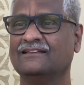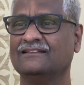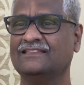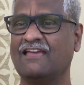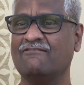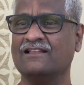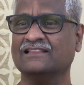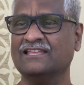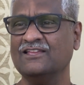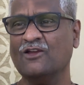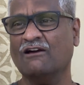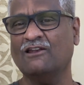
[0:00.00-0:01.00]
They will
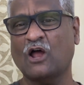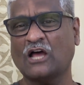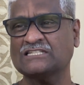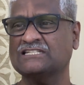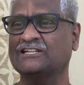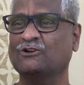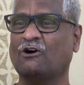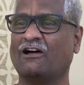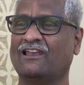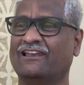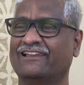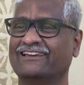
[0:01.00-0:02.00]
think you have lost it
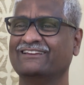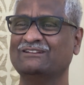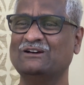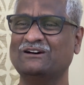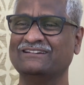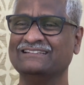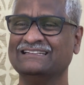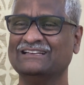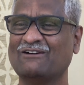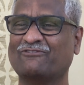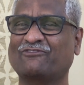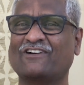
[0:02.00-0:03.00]
all.
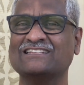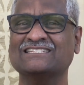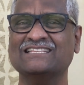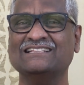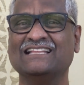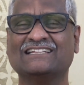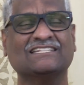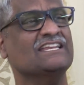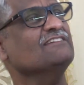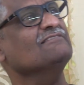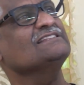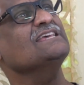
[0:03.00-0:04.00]
The first thing that
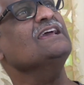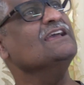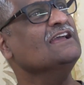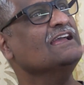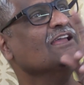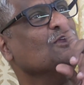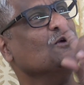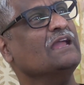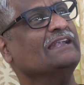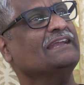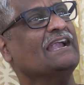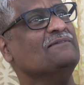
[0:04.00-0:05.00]
shrink will say, you
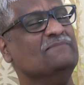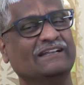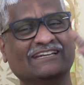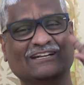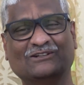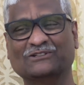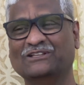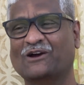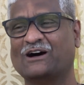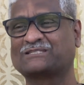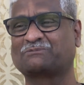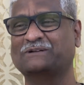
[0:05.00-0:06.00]
get admitted to the
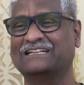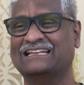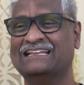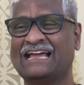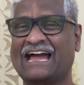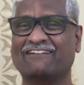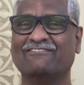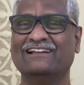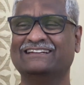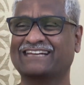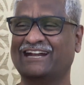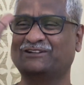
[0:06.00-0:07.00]
hospital and
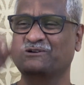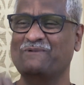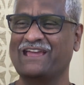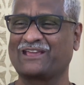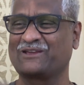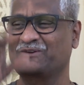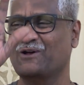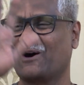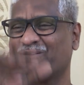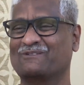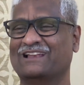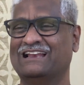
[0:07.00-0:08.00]
we'll try to make you
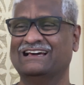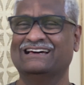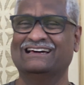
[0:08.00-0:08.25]
normal.